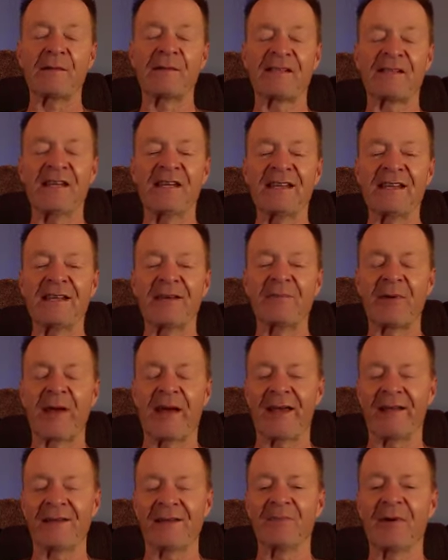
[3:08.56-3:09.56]
seeking
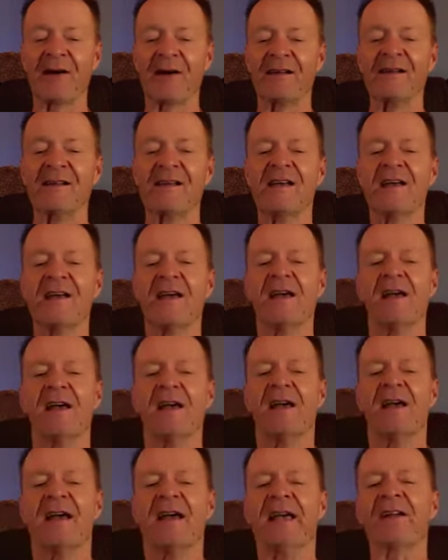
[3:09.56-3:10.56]
pain, but
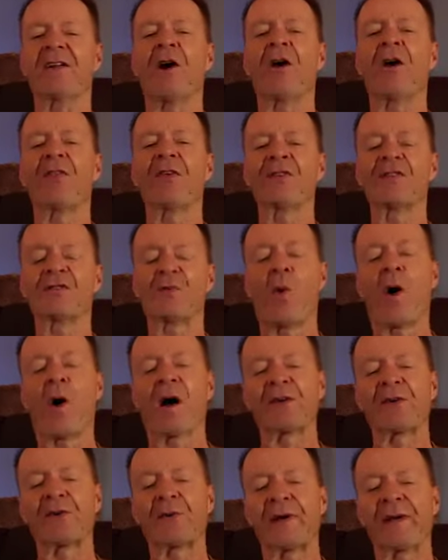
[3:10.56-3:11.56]
in all those
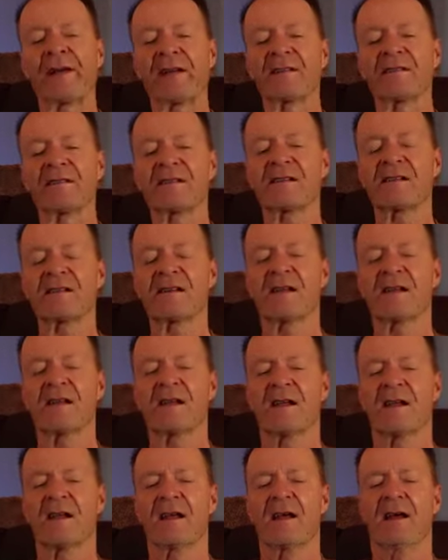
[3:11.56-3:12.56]
wanderings,
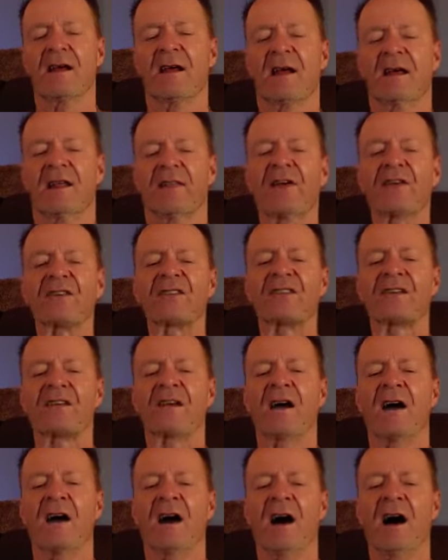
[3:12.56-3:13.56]
there's
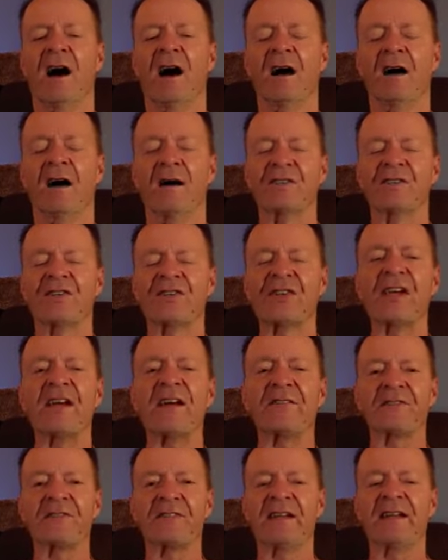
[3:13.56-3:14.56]
a
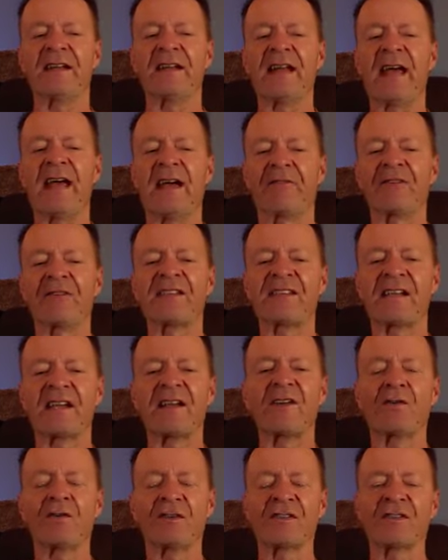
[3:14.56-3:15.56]
shift in every
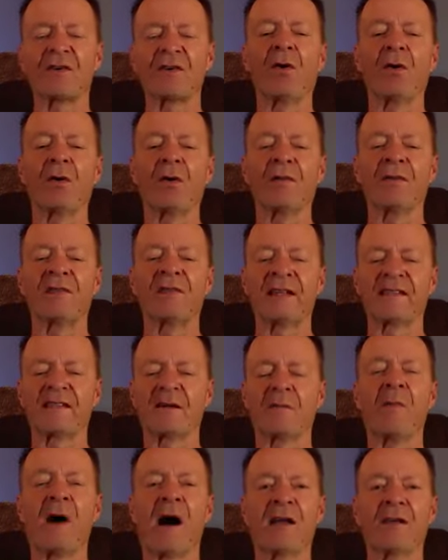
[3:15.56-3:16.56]
single soul that's a
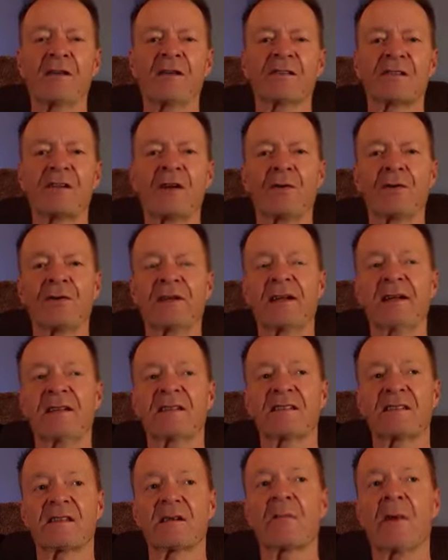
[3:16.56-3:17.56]
milestone. And
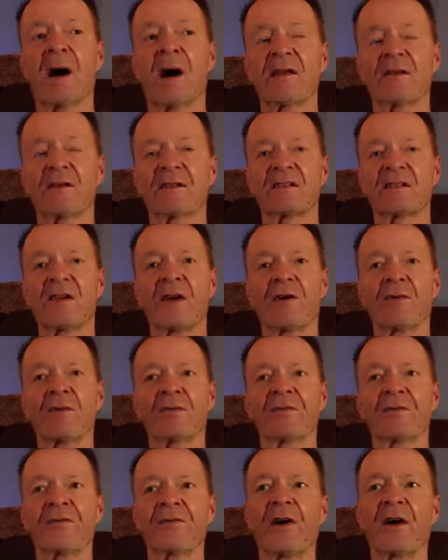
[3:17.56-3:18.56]
it's the milestone
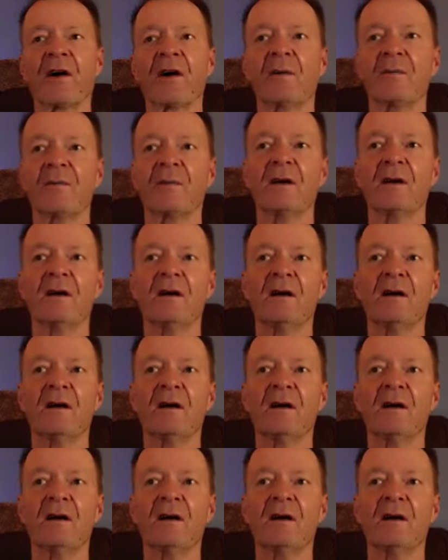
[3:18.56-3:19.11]
from